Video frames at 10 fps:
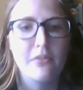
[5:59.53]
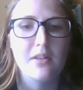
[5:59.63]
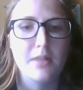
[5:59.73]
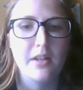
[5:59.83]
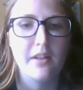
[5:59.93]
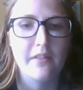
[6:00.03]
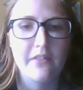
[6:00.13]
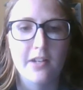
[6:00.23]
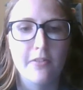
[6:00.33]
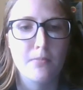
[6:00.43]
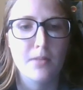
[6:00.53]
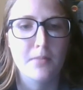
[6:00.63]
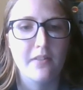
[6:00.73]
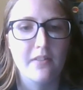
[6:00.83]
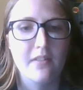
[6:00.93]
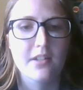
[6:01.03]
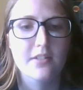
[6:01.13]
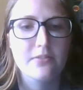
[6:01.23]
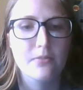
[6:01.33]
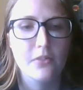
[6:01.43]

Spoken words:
was at my aunt's house by myself.